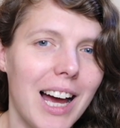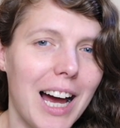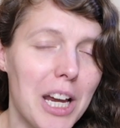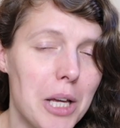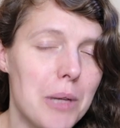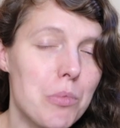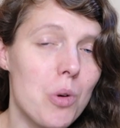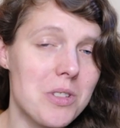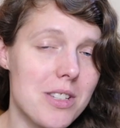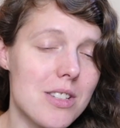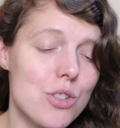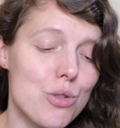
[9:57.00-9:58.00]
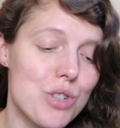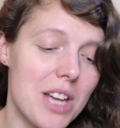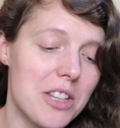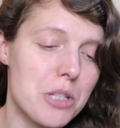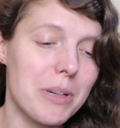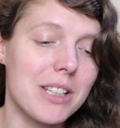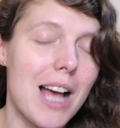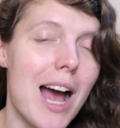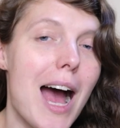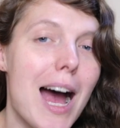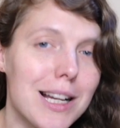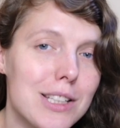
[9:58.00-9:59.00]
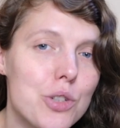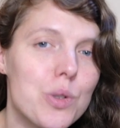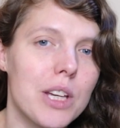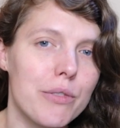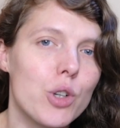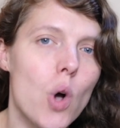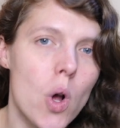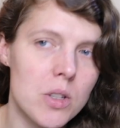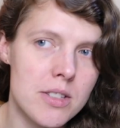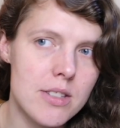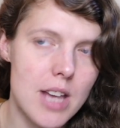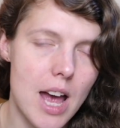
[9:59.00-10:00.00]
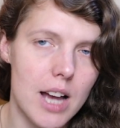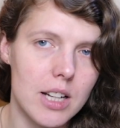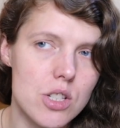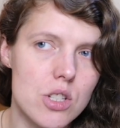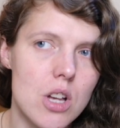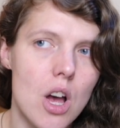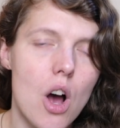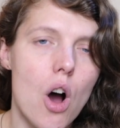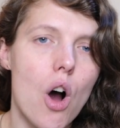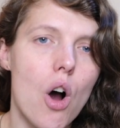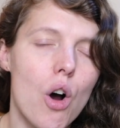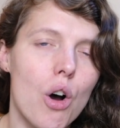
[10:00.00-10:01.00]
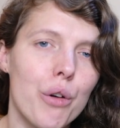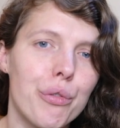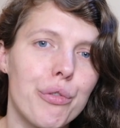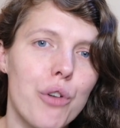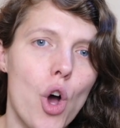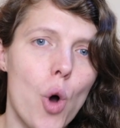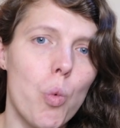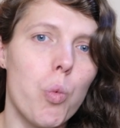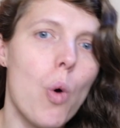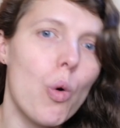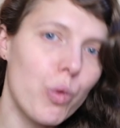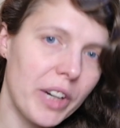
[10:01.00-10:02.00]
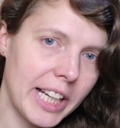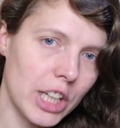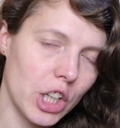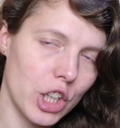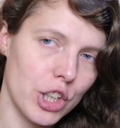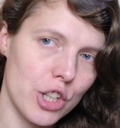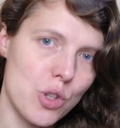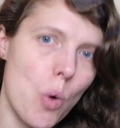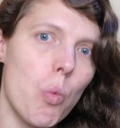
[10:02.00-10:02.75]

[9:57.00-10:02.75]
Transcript: And I wanted to share this because I had to give context of what really occurs,